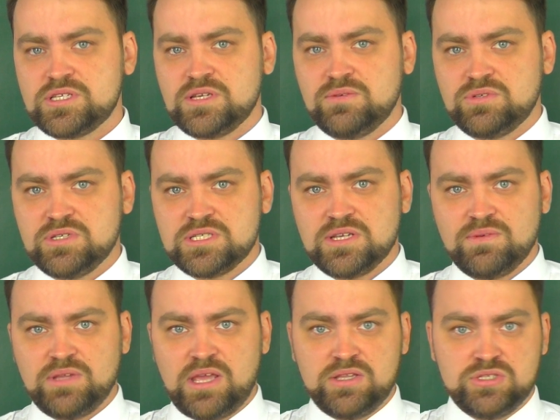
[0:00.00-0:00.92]

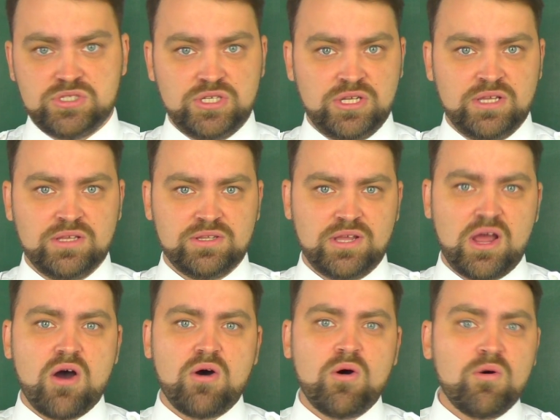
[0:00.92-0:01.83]
737NG.
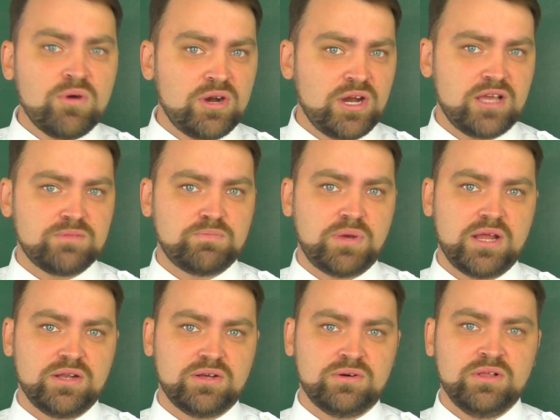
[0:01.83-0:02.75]
The overhead
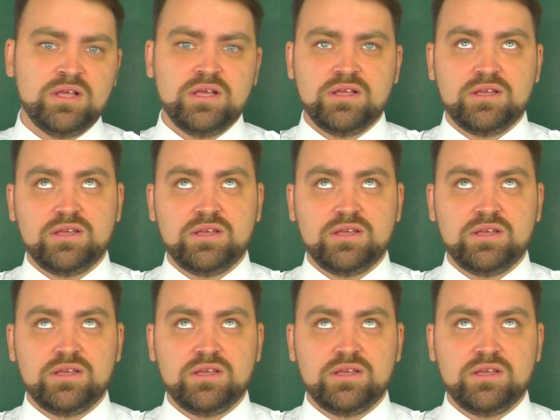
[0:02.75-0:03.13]
panel